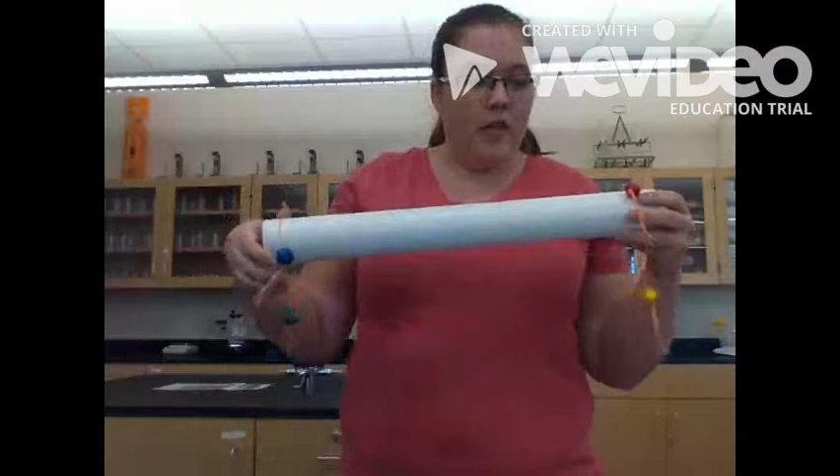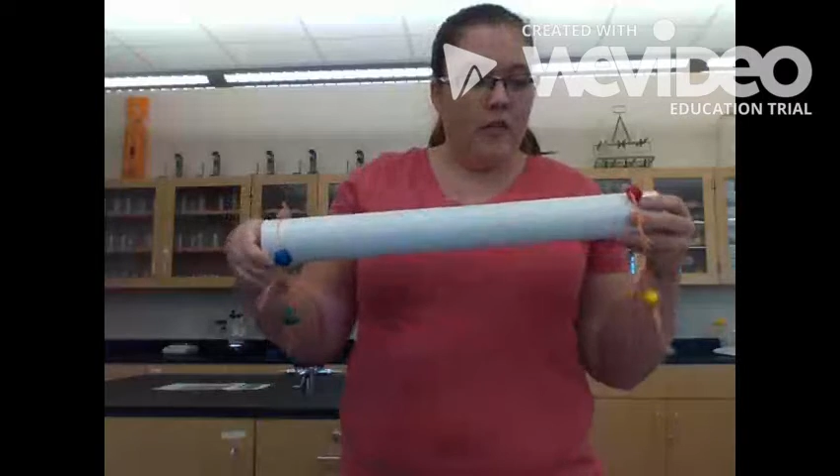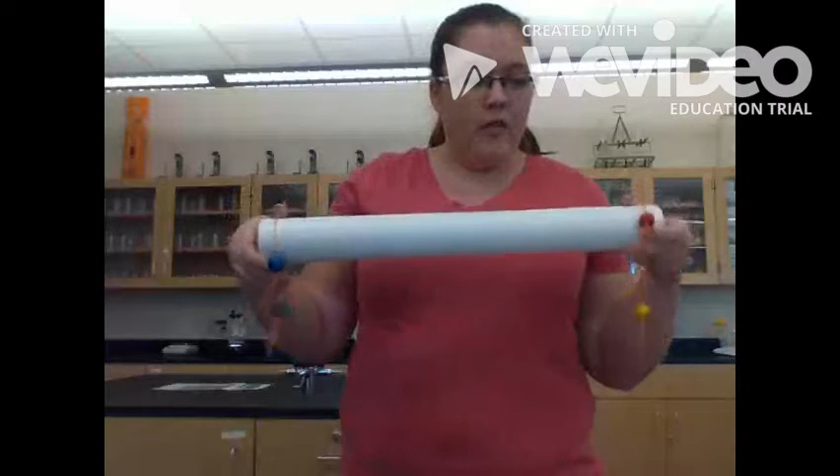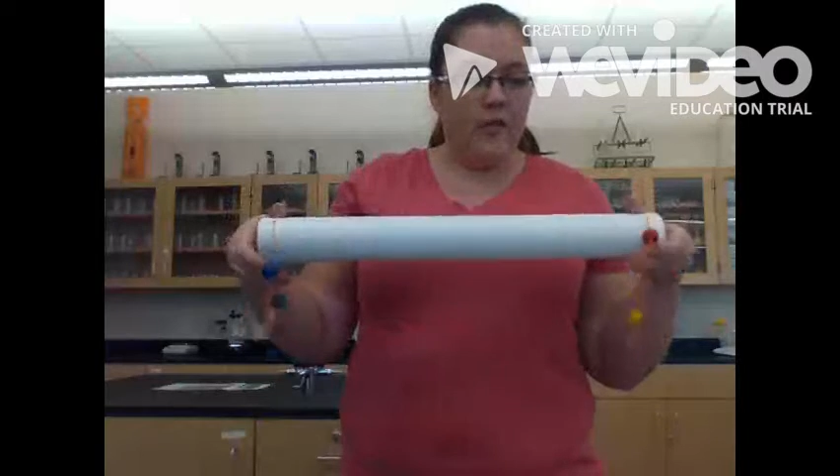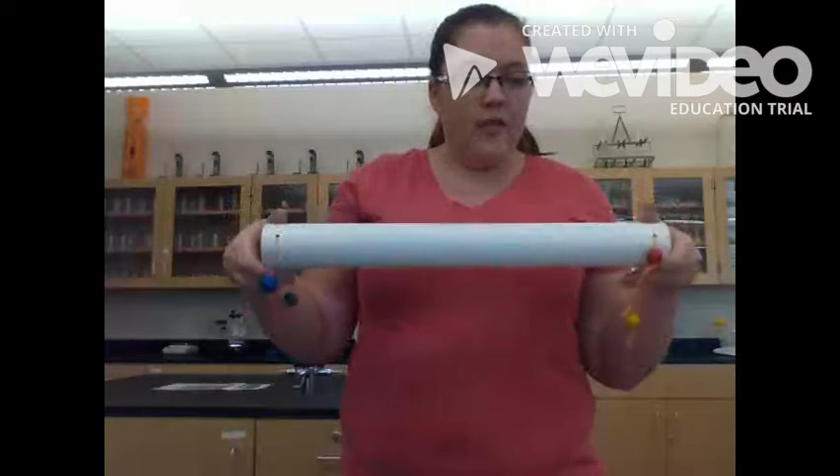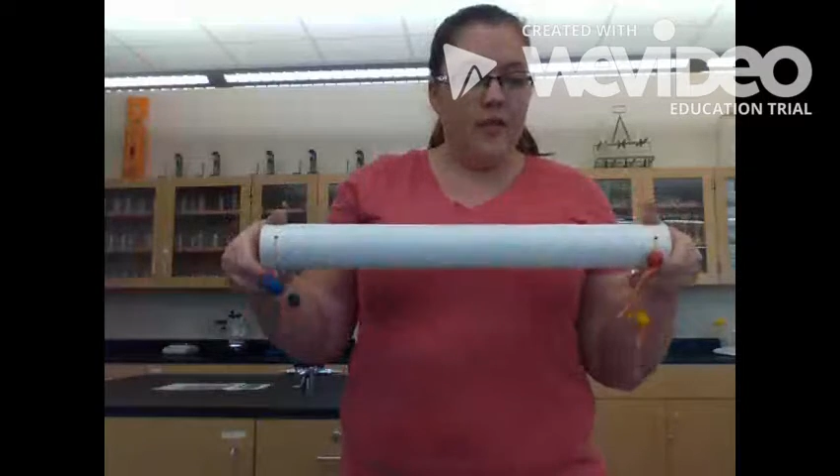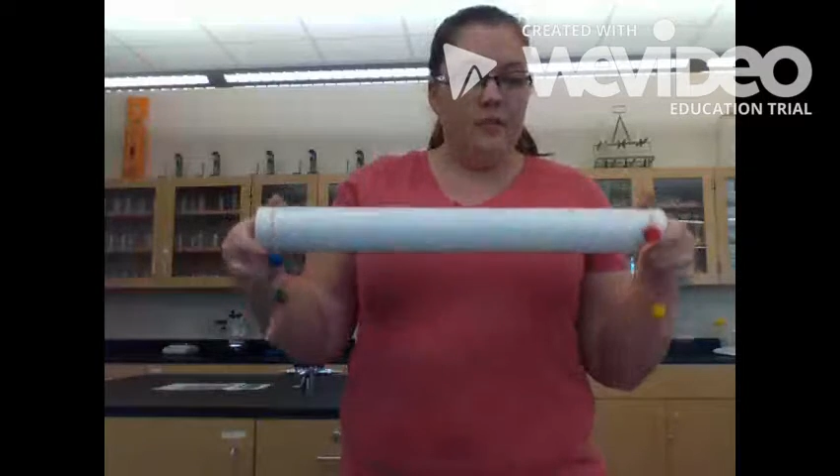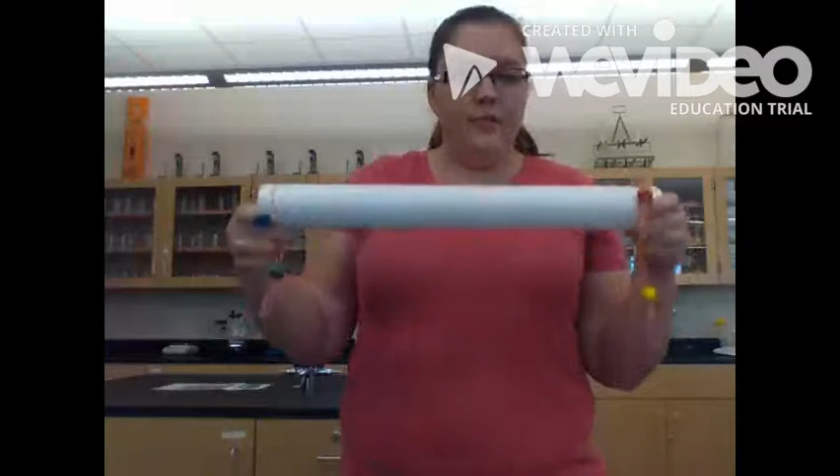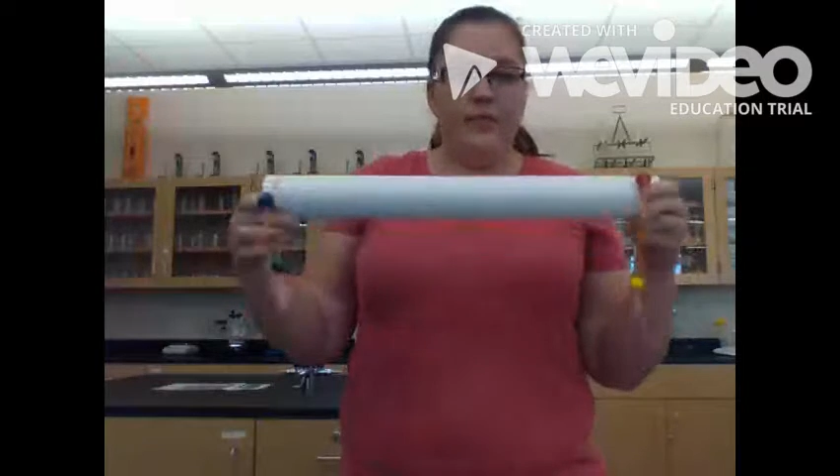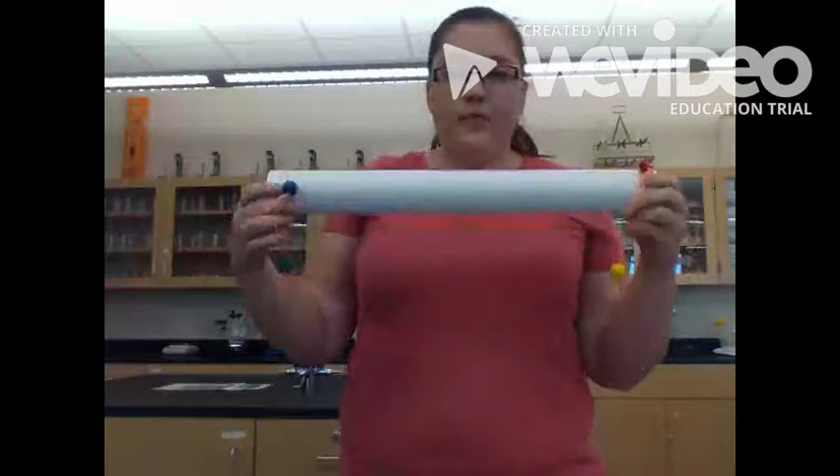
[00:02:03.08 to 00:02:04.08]
So this
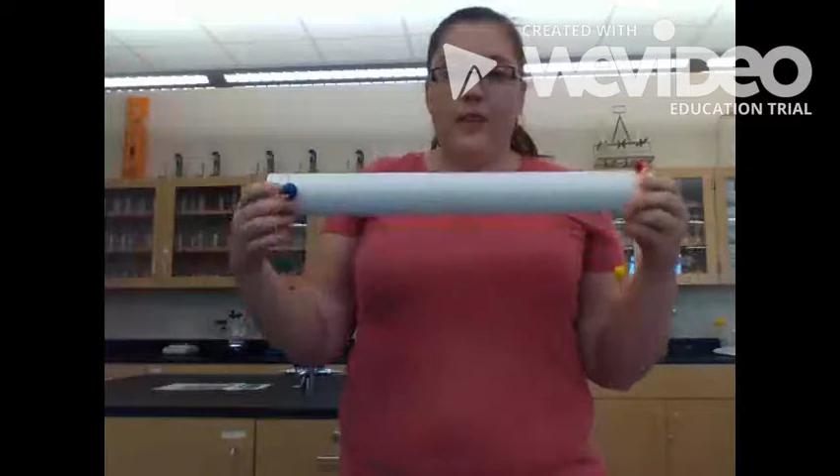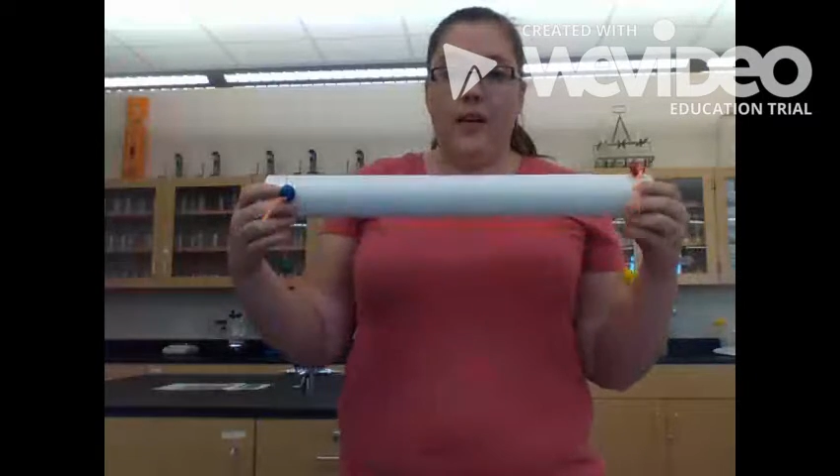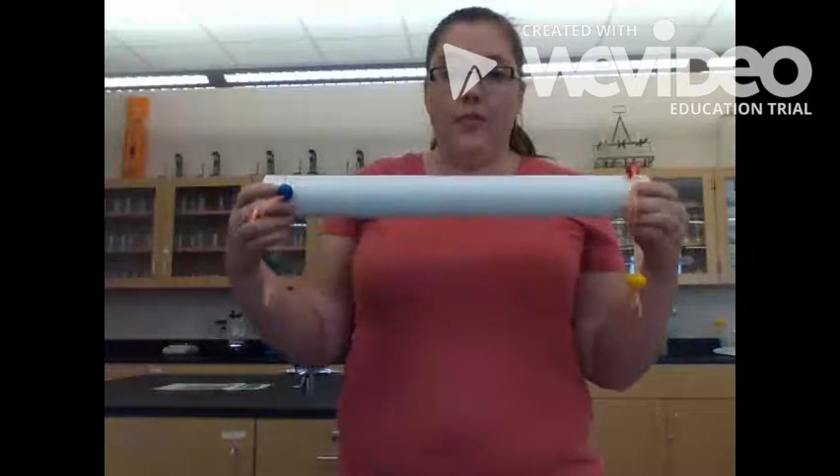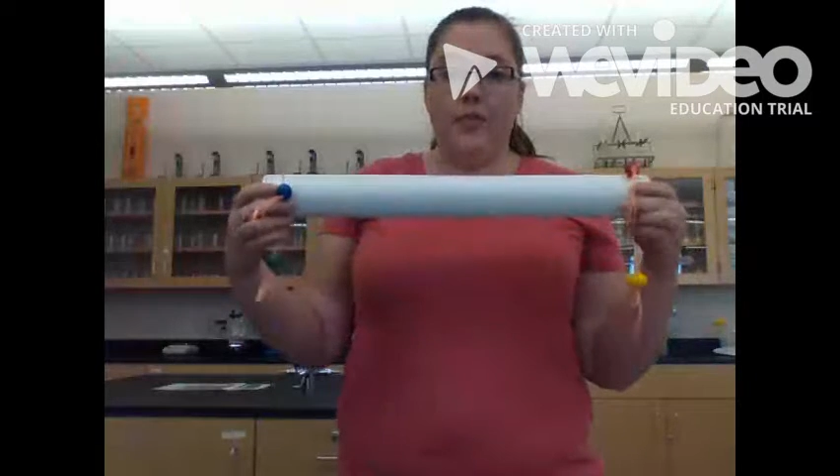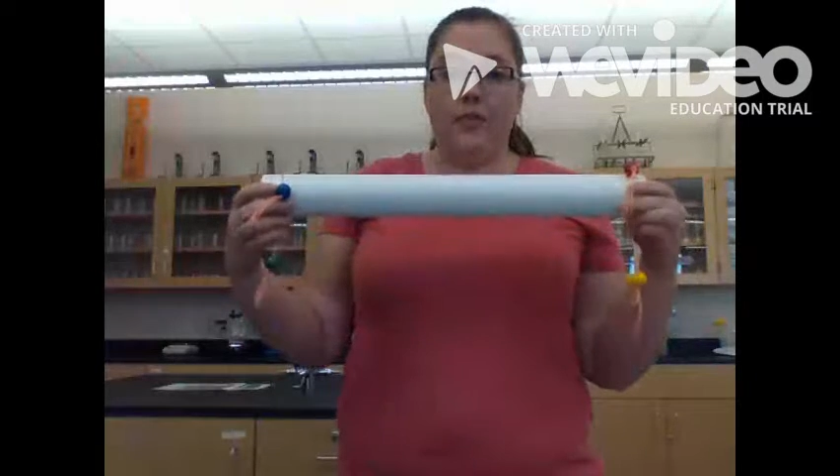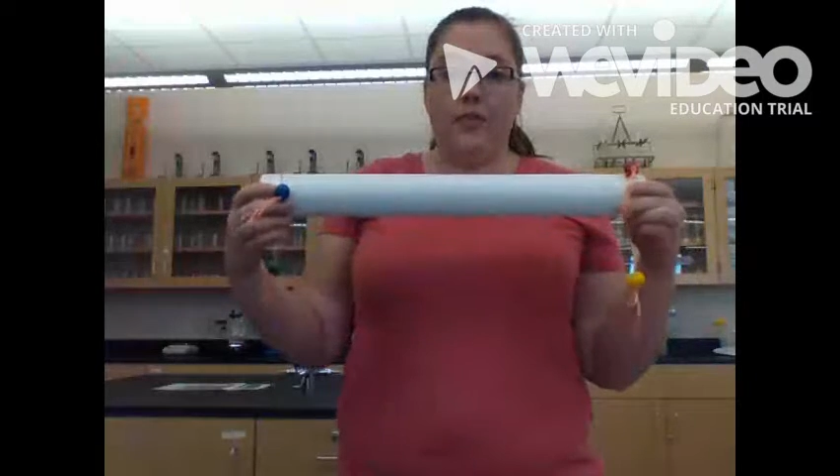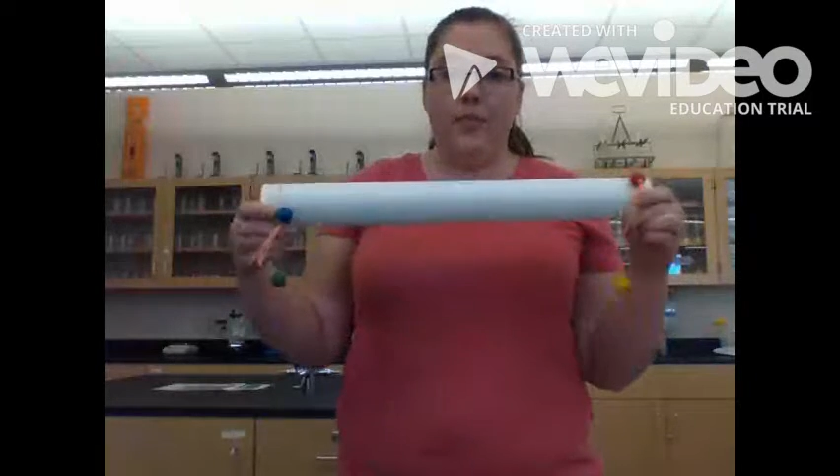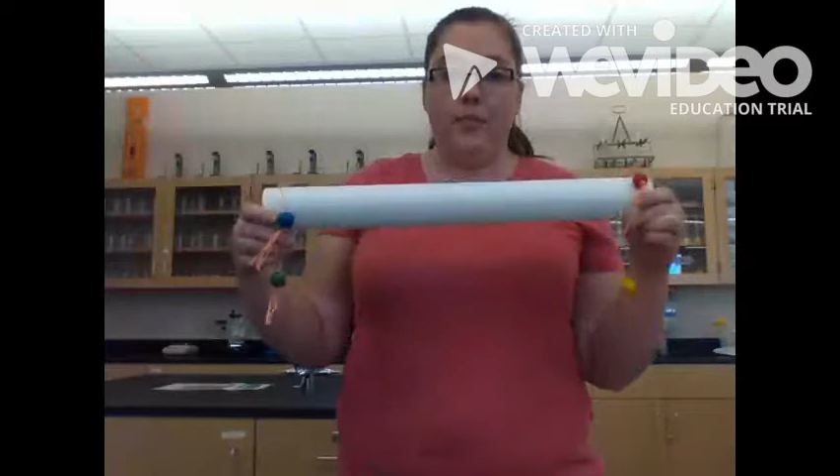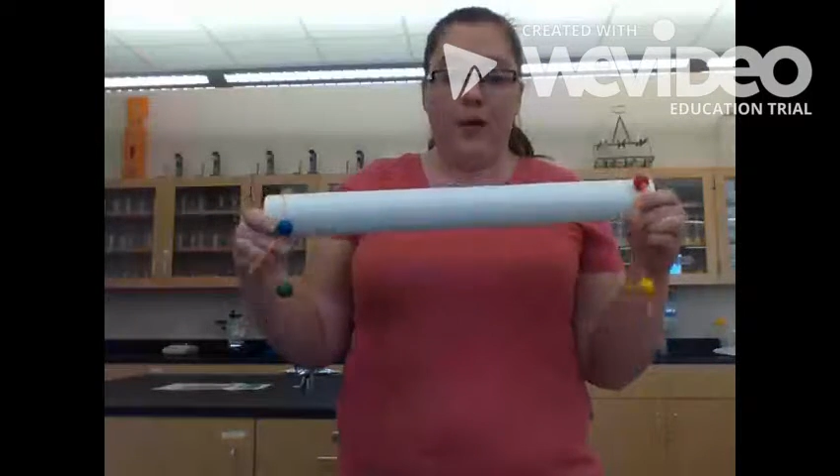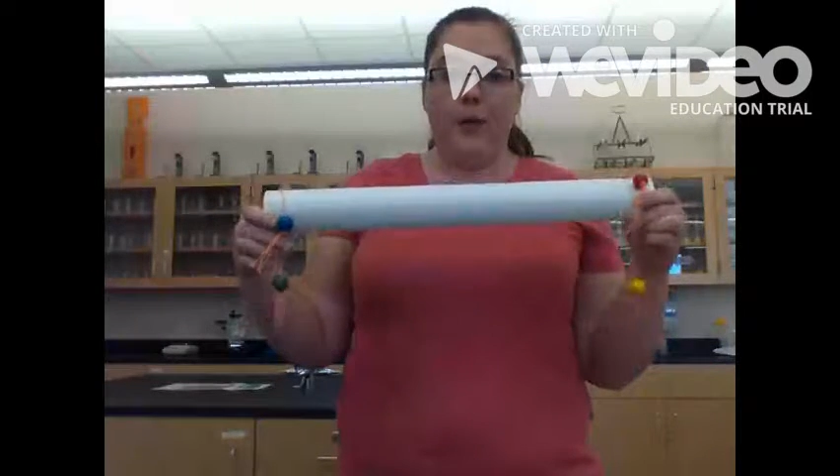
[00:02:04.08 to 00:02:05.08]
is
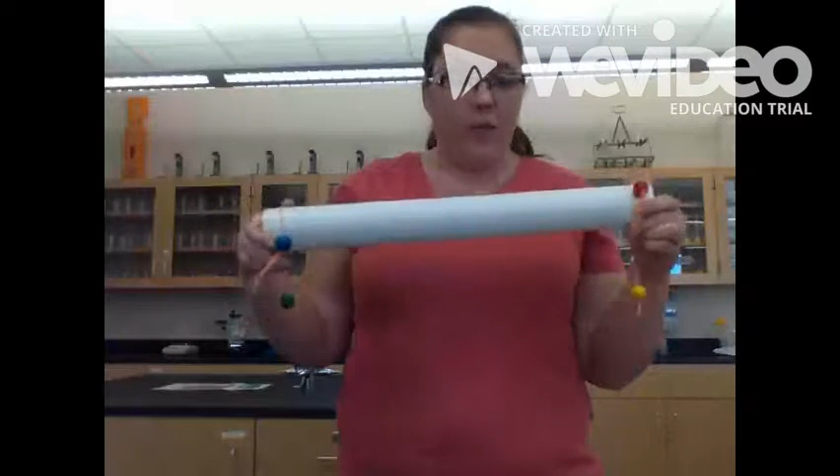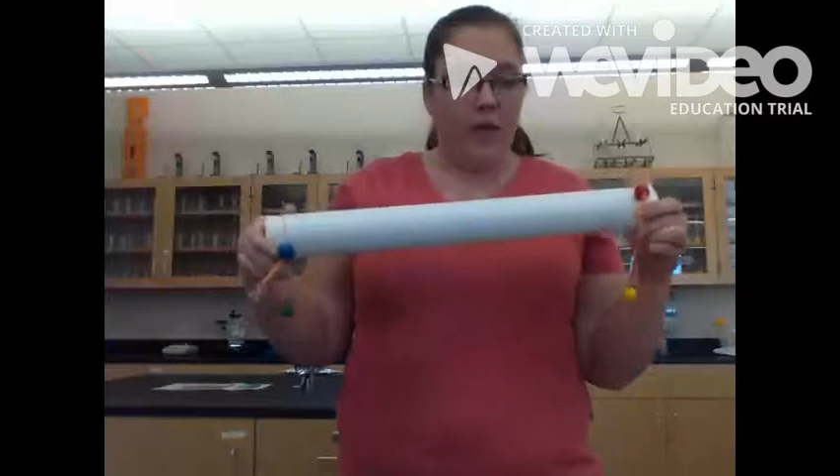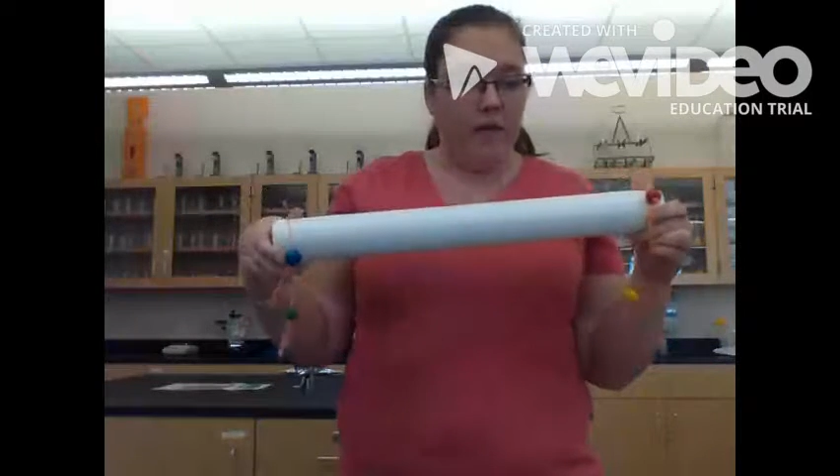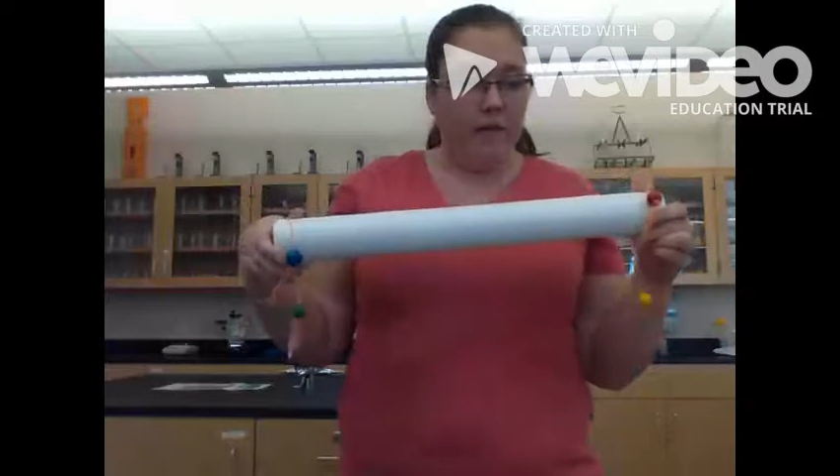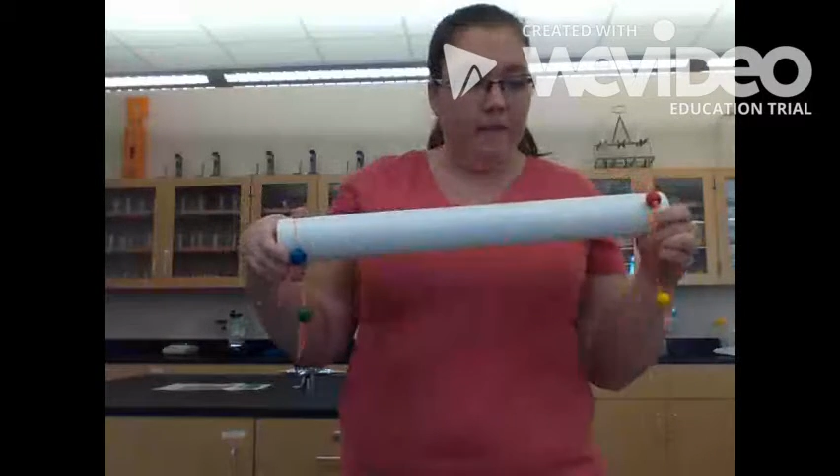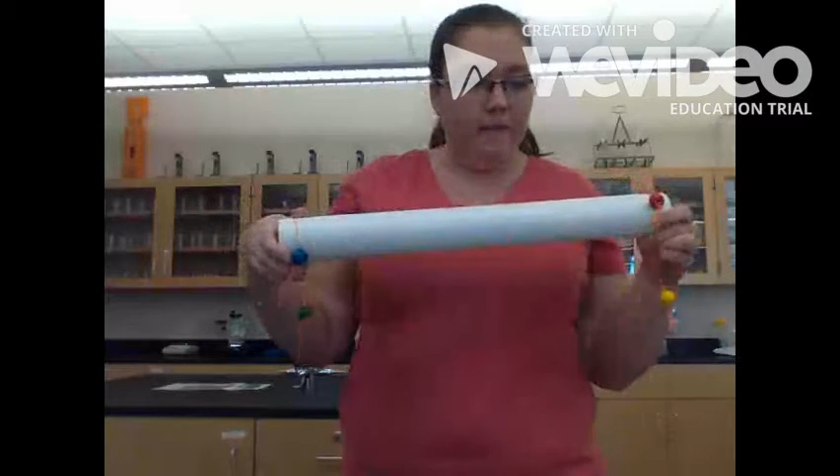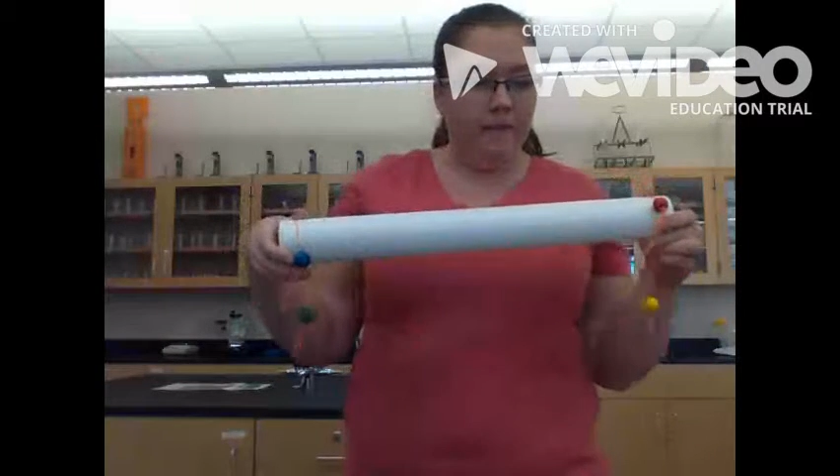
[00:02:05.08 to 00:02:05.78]
demonstration part 1.